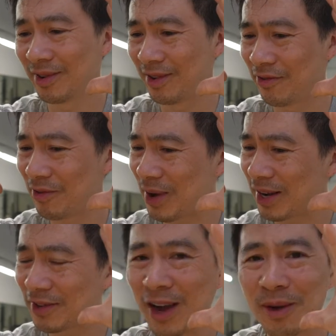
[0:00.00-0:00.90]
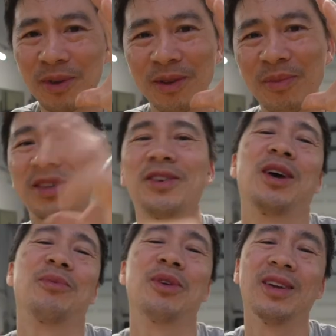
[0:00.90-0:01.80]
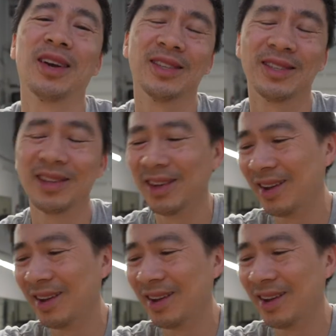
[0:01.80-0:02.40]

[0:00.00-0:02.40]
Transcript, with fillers: If it makes you happy, it makes you happy, you guys.